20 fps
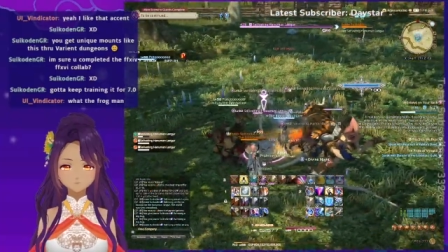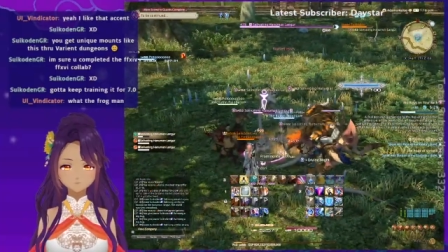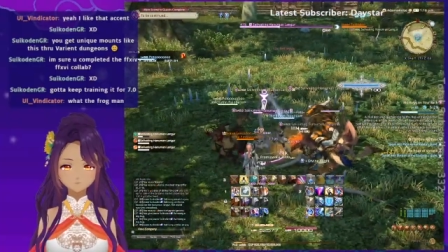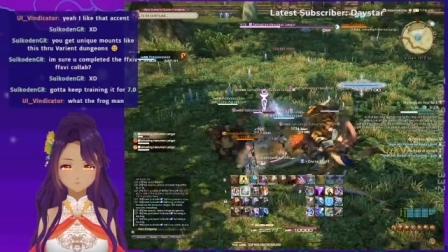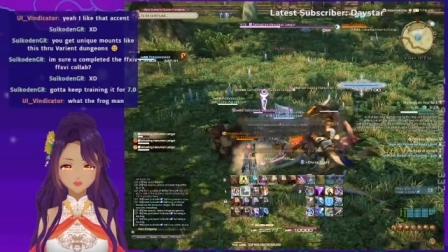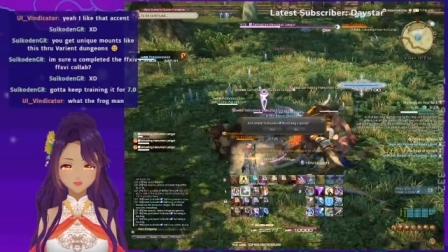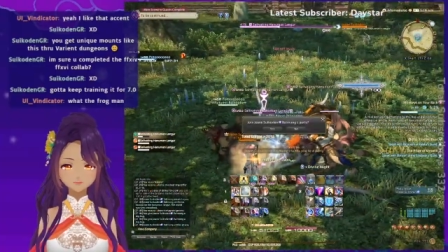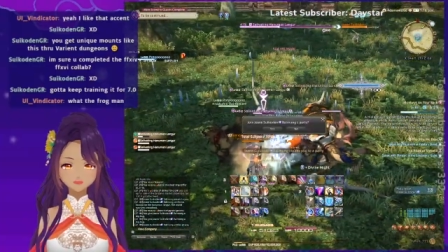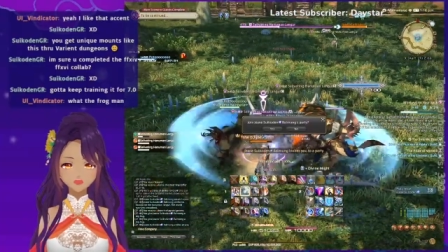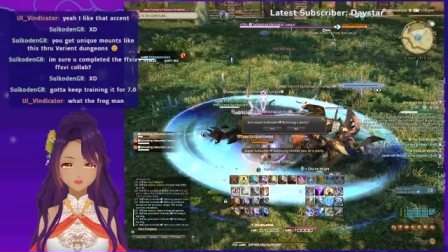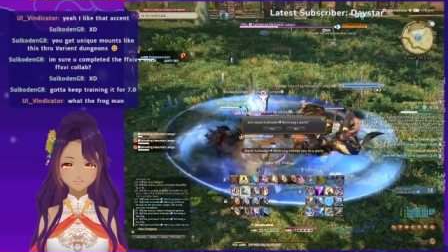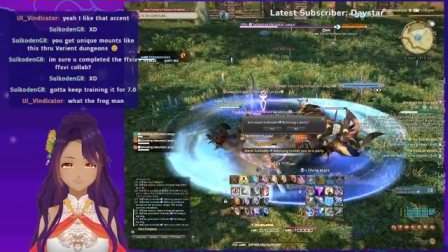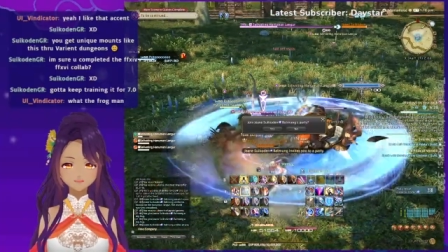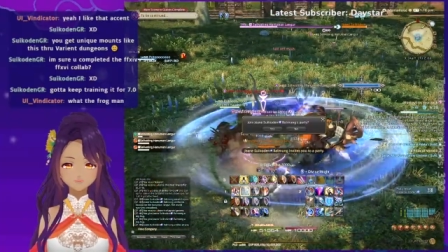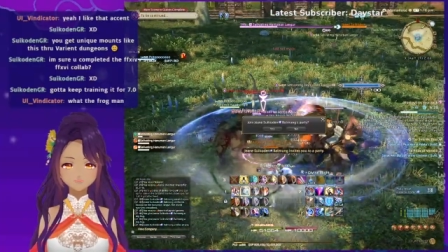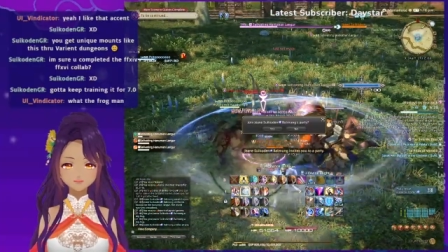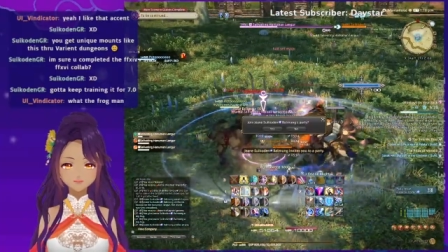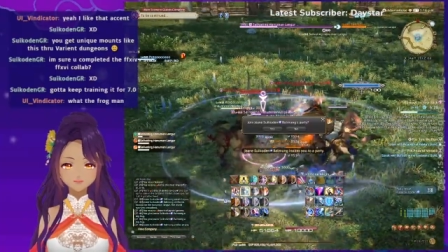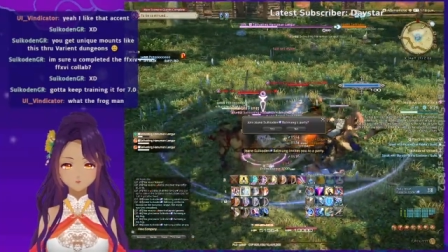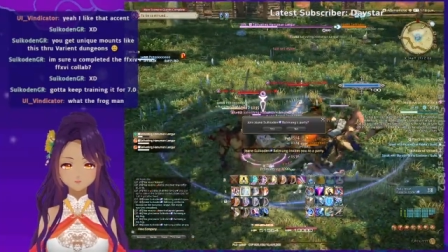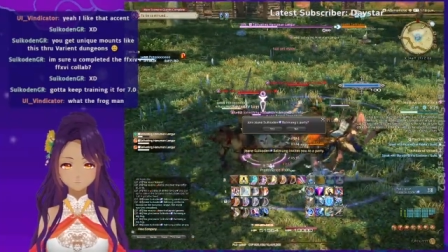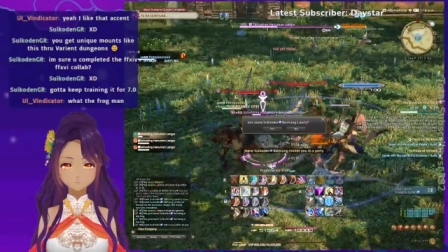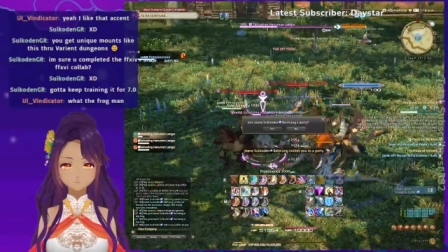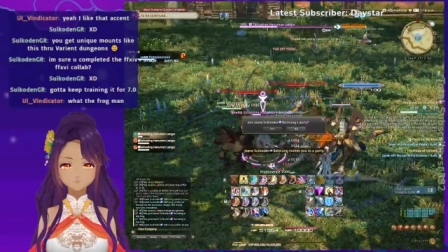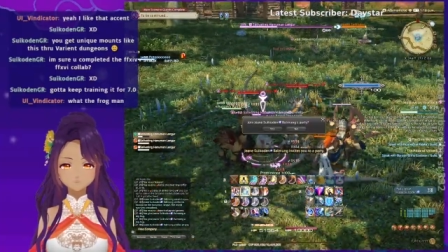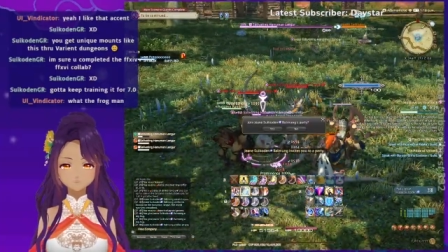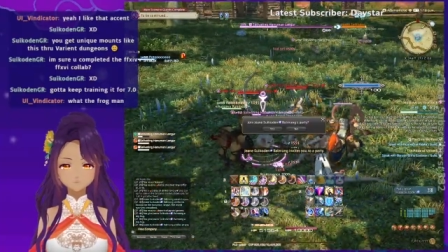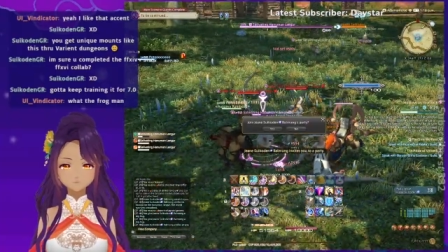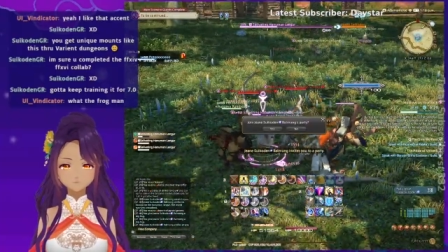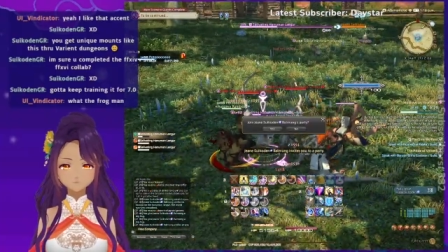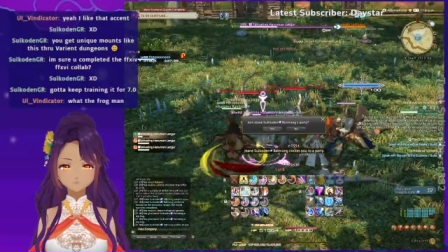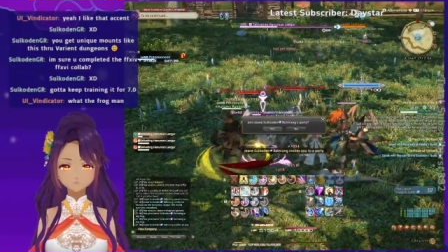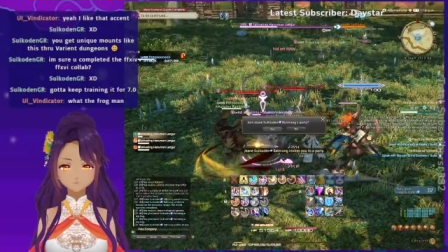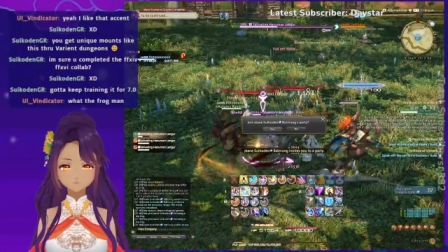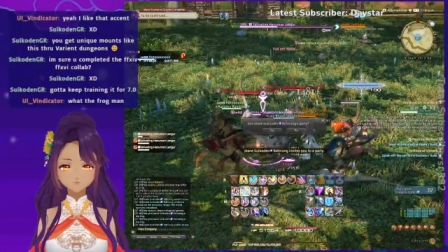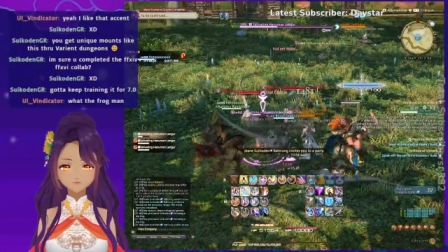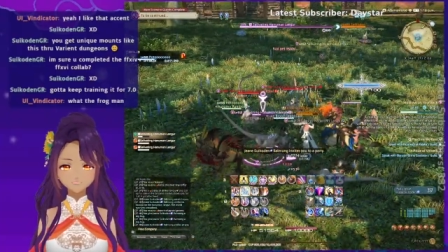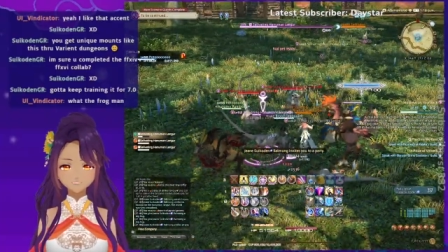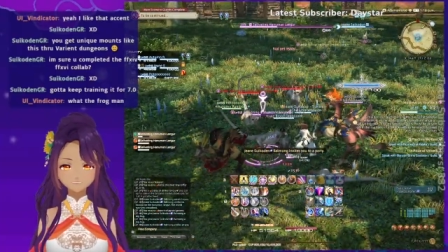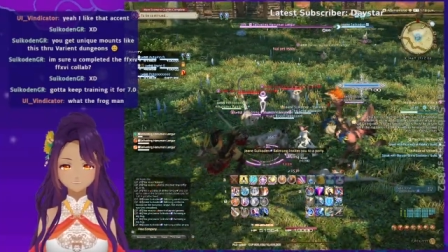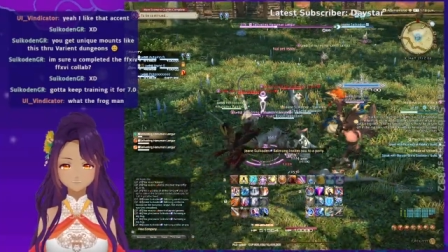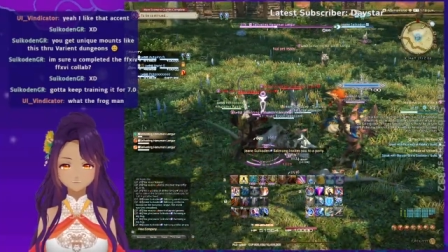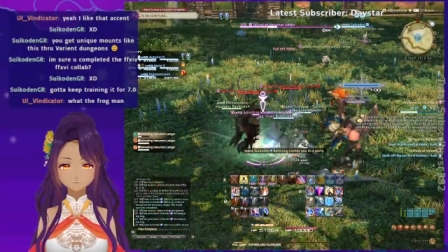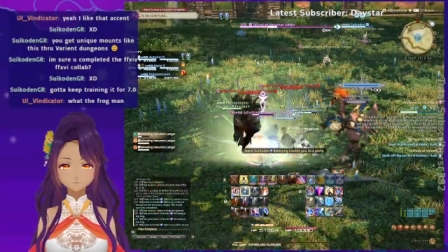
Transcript: Hello there, monkeys. Yes.